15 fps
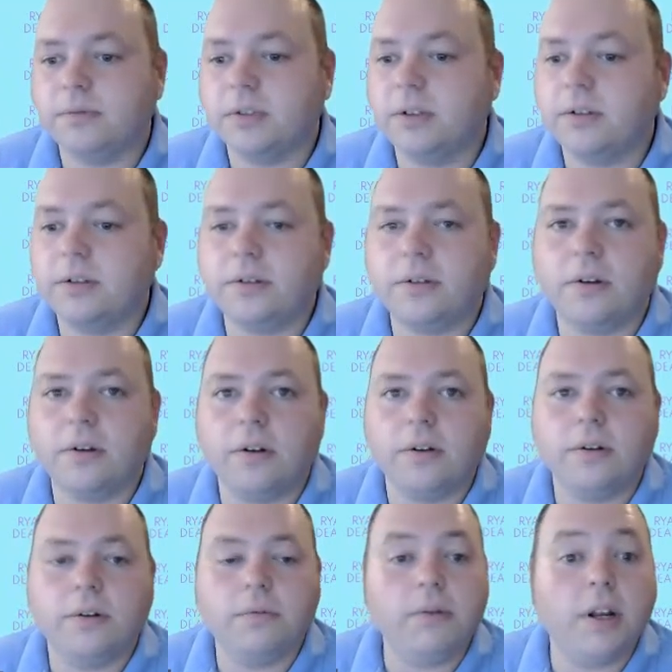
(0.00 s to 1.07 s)
So the
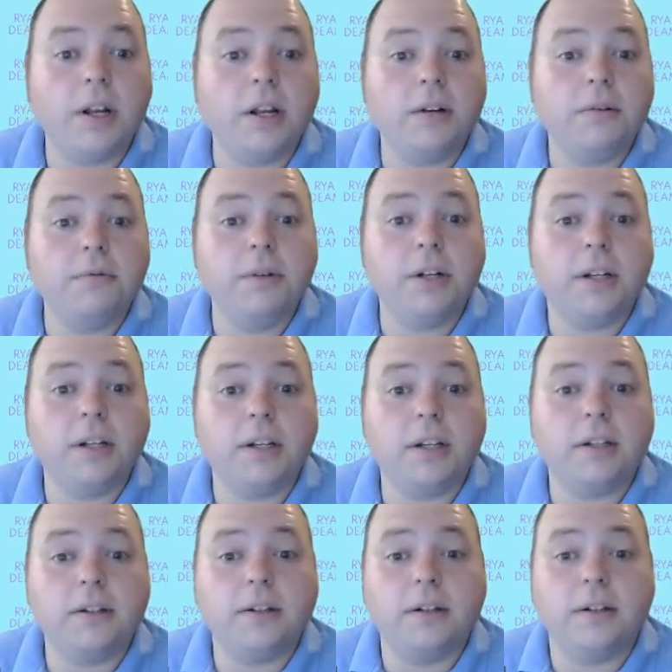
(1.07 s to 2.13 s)
way we can get
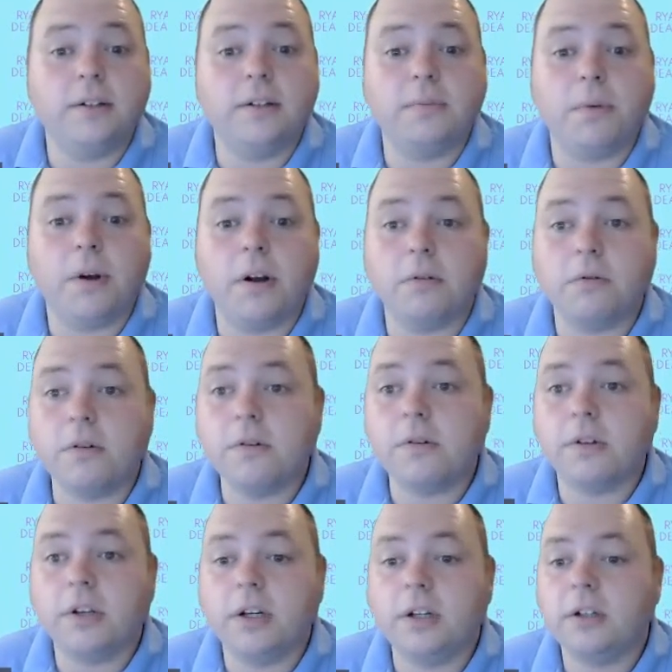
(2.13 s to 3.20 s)
this ball rolling